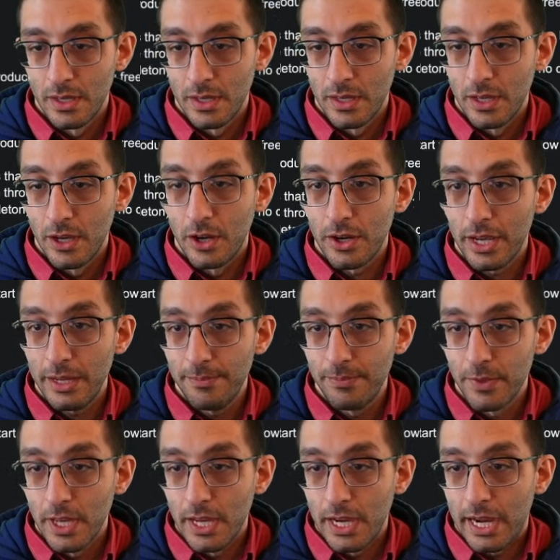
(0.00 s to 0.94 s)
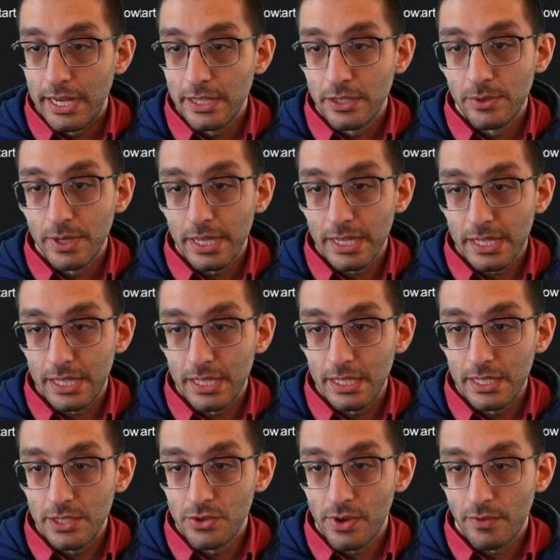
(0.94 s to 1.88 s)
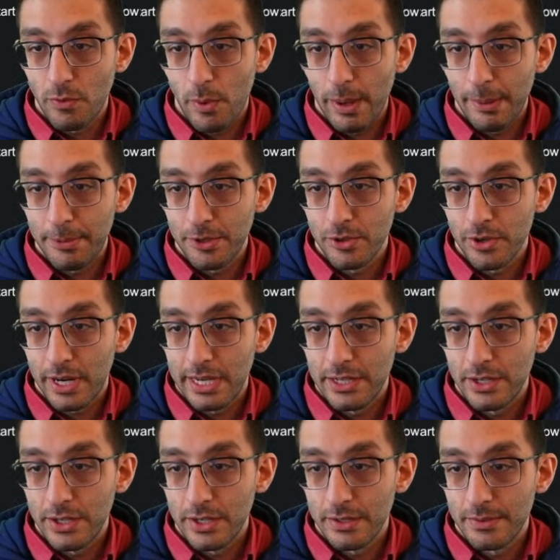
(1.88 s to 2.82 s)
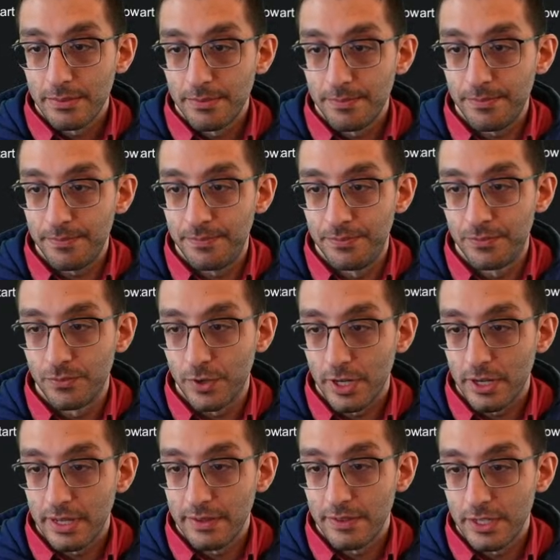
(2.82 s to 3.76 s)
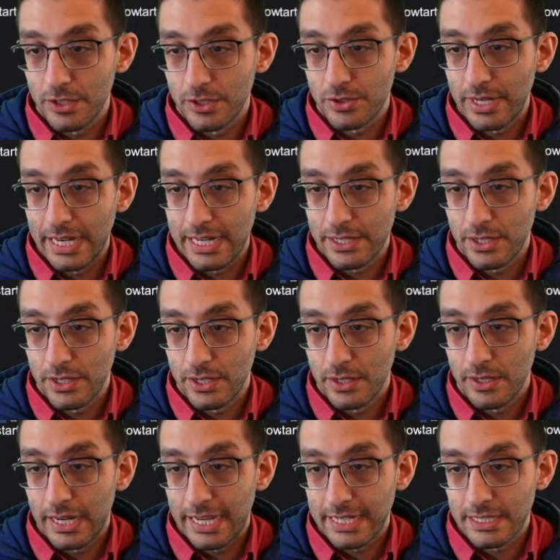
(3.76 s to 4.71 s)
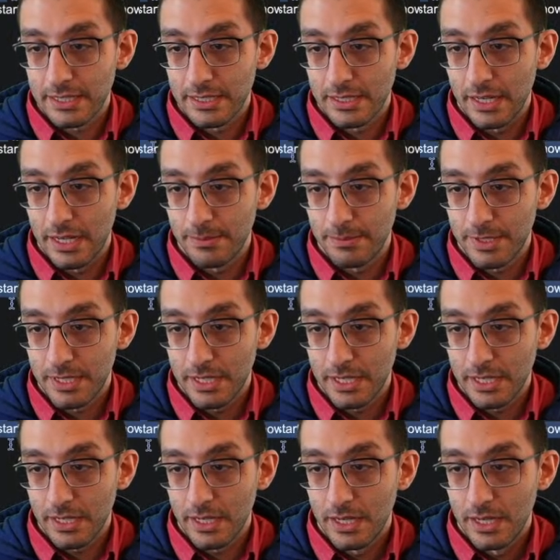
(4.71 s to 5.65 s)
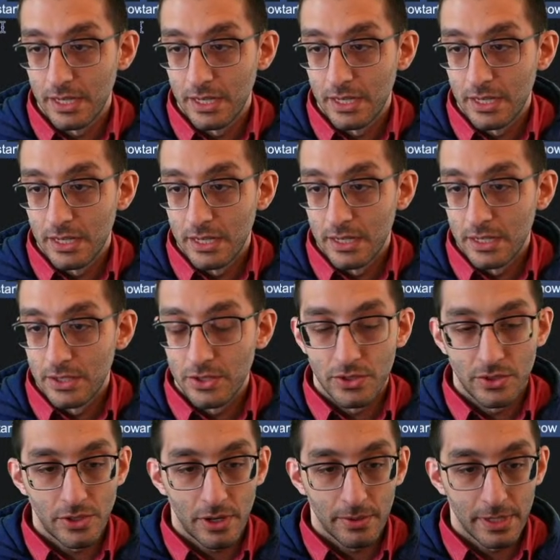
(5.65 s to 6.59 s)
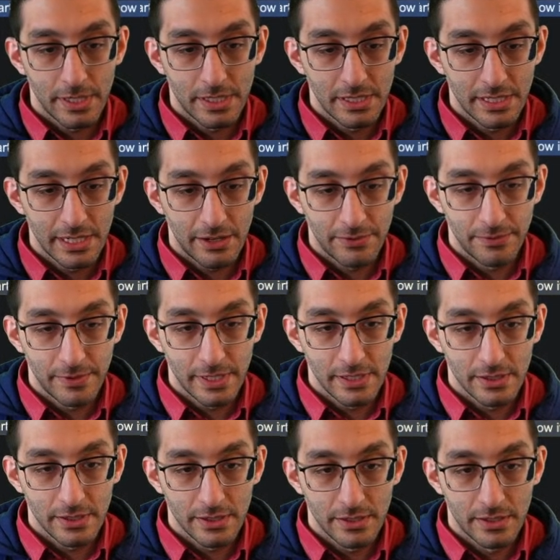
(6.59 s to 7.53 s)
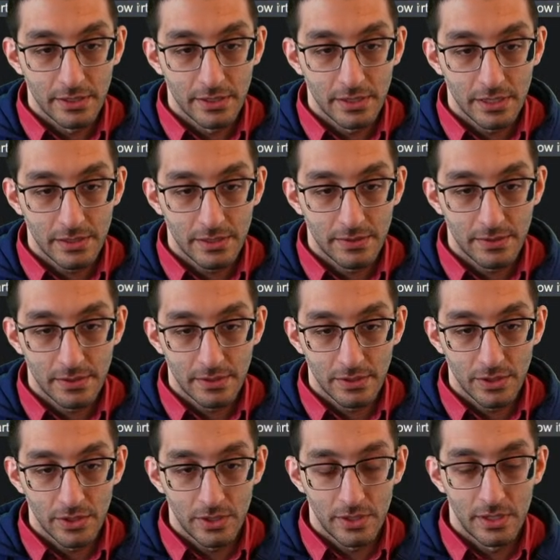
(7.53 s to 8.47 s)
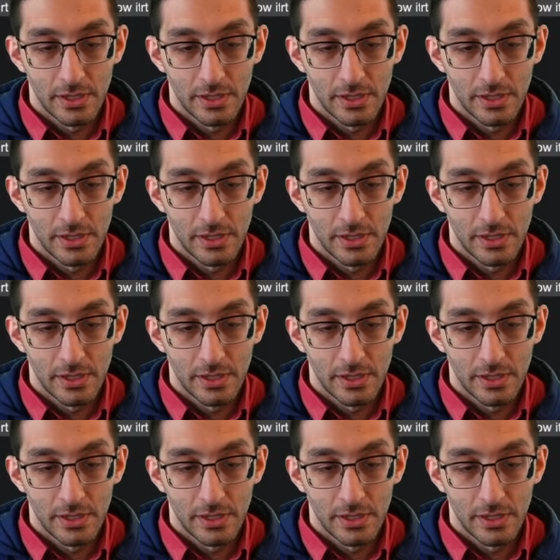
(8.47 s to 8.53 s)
Okay, how do you get keys? You have a weapon grinder. We already have the extractor, access an item sync. So start with this and see how it feels. That's good.